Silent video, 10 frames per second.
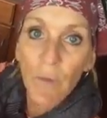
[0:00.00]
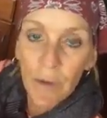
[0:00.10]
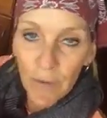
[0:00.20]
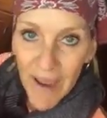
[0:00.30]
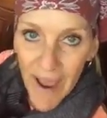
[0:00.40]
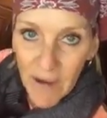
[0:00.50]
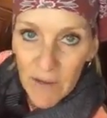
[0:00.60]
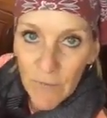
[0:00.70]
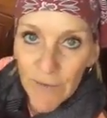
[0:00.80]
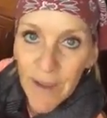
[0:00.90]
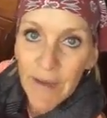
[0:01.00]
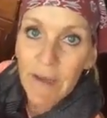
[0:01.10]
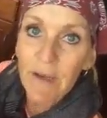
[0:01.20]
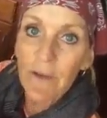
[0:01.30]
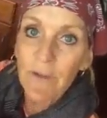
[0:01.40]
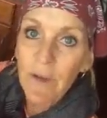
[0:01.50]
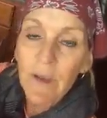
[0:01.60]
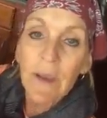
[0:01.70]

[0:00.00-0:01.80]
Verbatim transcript: where their active date is,